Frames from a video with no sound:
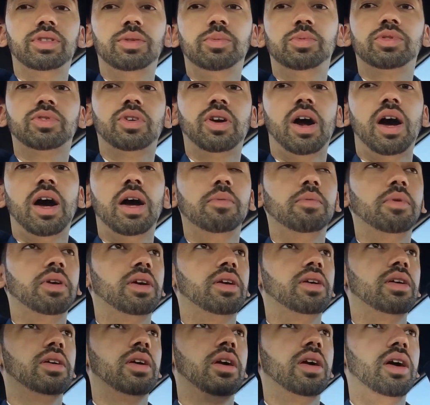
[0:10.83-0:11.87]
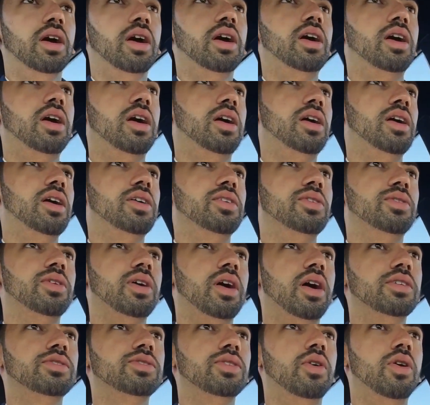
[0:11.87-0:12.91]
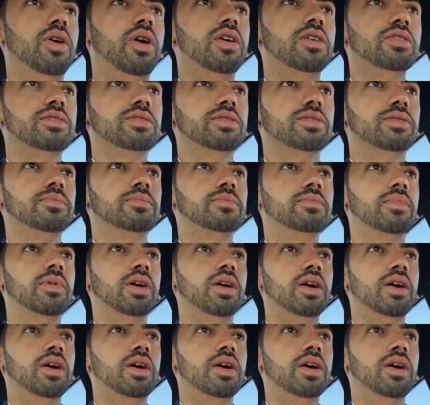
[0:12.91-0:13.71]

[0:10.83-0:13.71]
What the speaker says: subscribing. You guys are awesome.